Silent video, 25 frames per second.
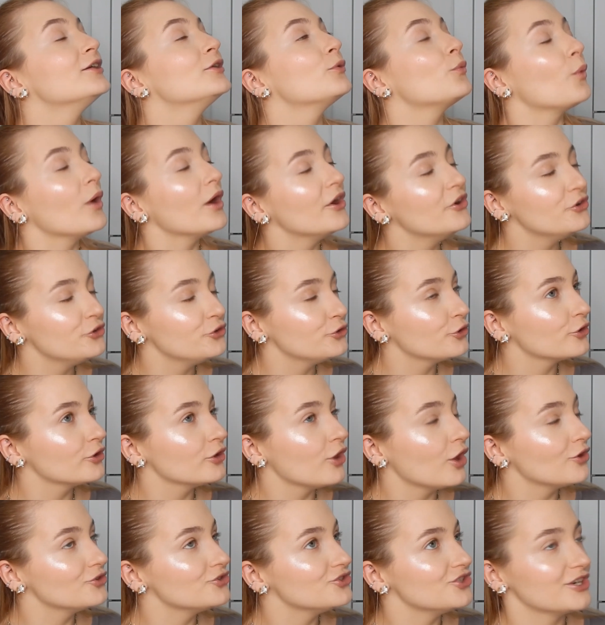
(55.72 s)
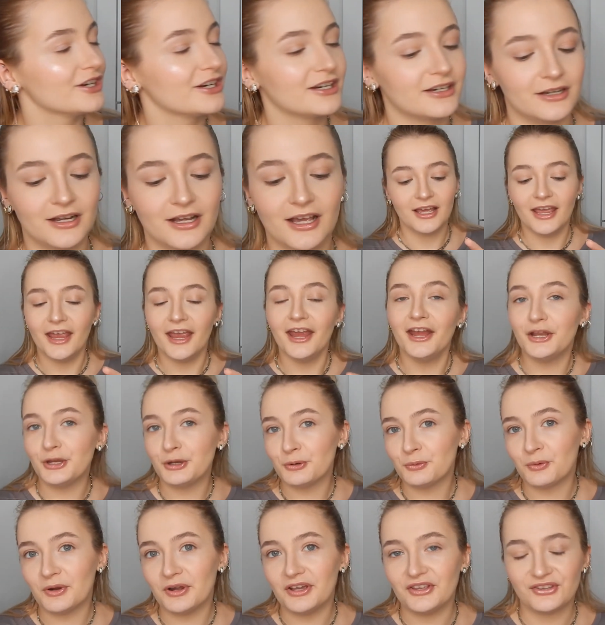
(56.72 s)
where is your logic?
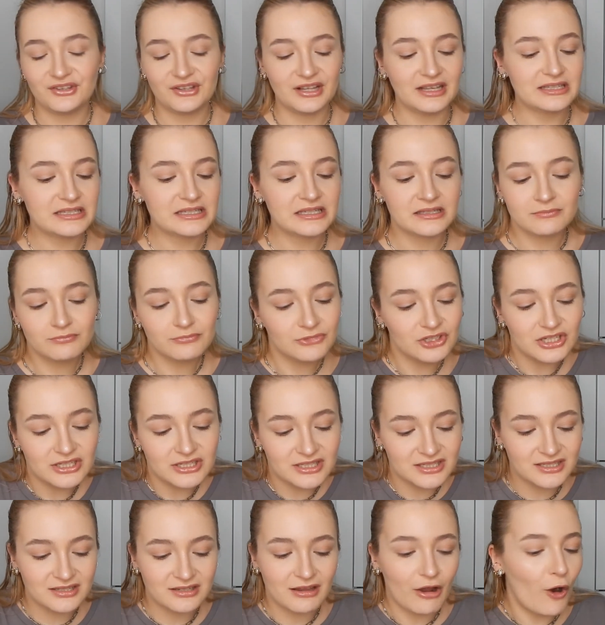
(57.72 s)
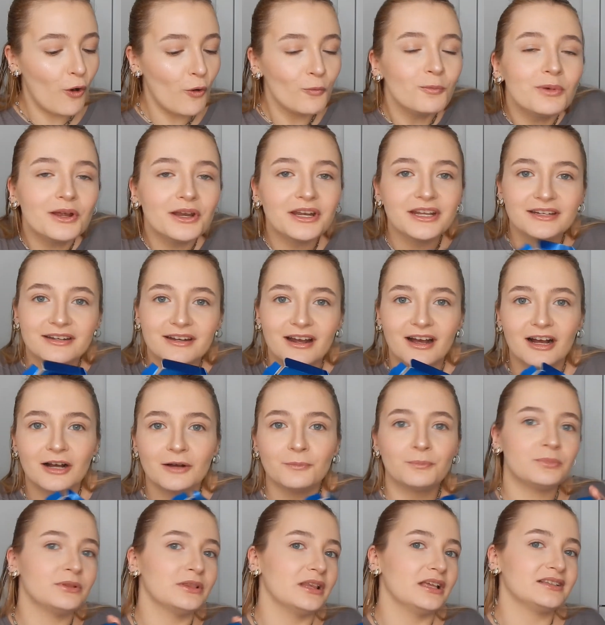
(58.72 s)
Anyways, let's just open it
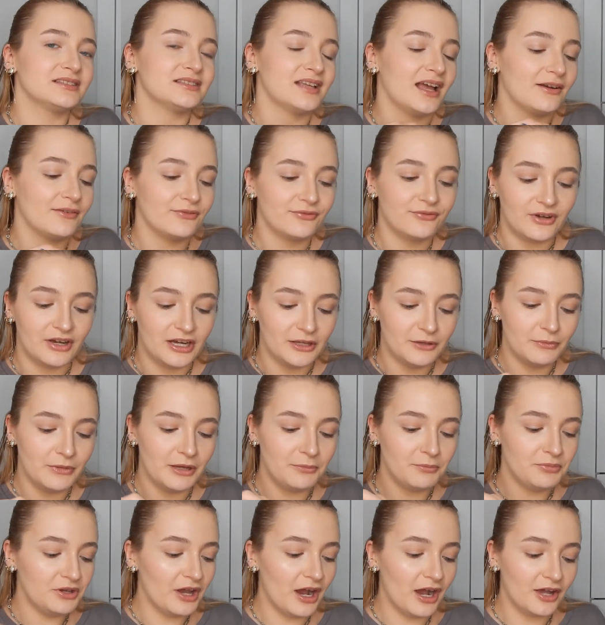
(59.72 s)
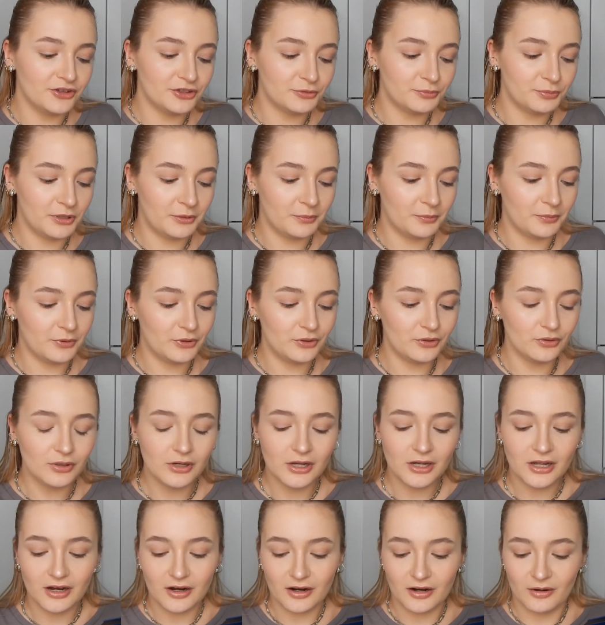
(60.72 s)
up. Let's have fun. Maybe other people
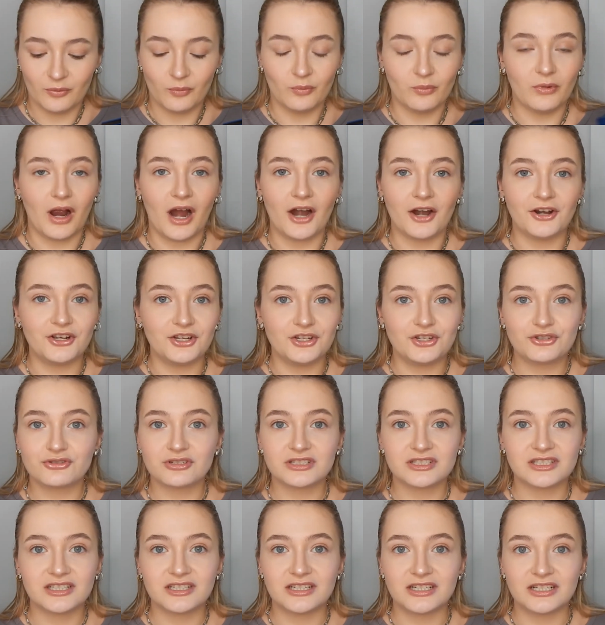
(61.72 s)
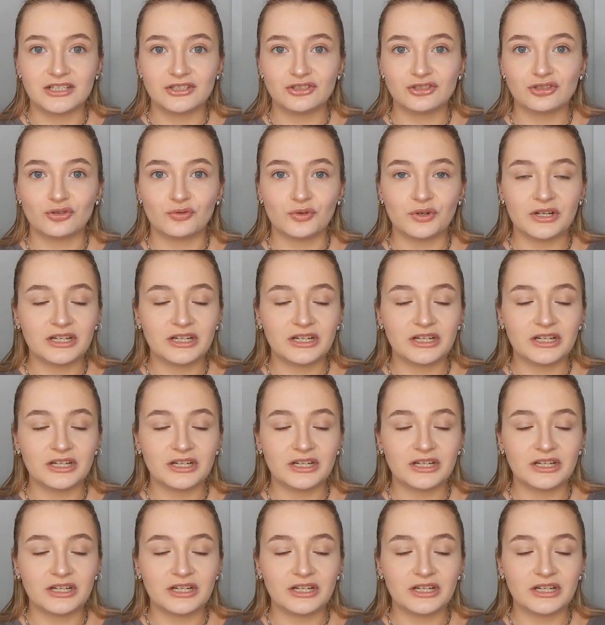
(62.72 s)
are interested into